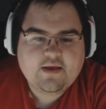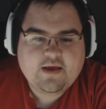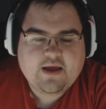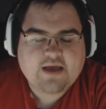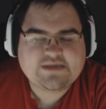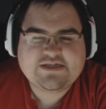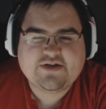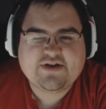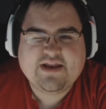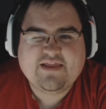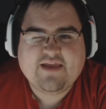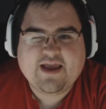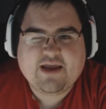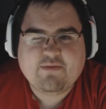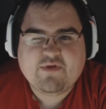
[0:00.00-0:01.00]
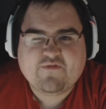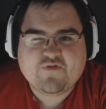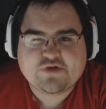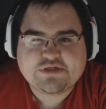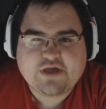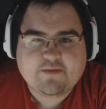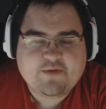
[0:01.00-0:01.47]
I still didn't like him the
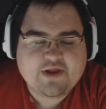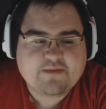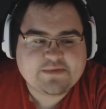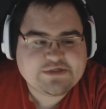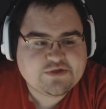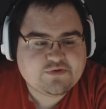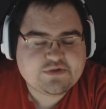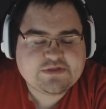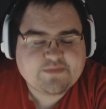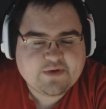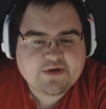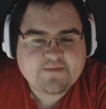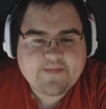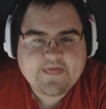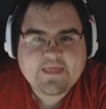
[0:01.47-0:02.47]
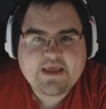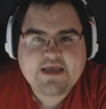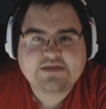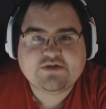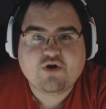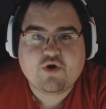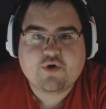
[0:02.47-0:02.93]
first couple episodes, but
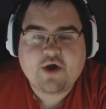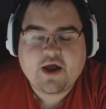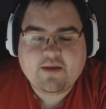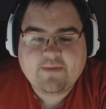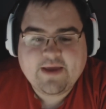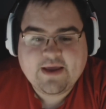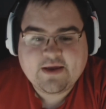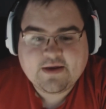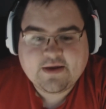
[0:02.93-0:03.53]
he's grown on me.